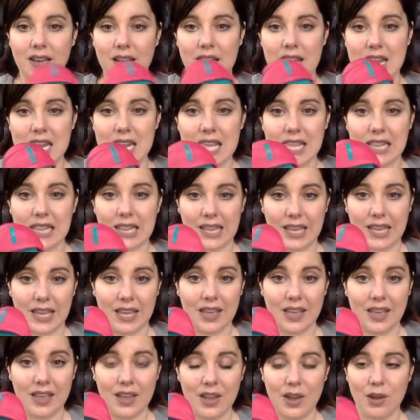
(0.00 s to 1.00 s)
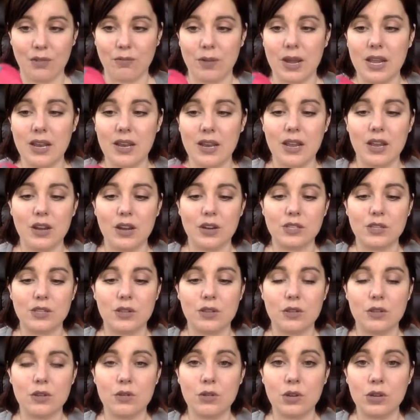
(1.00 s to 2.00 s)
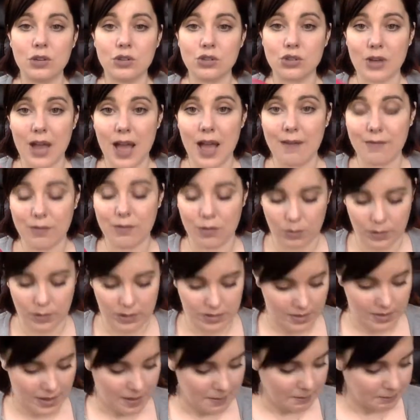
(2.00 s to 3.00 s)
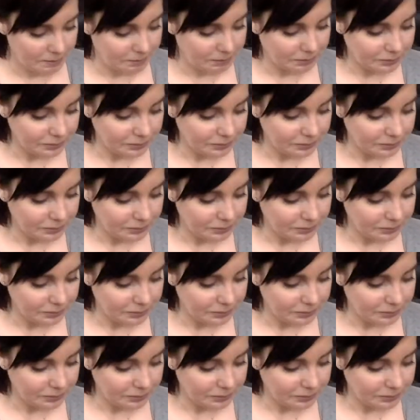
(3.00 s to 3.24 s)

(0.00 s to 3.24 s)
neatly right in here so that you can travel with them.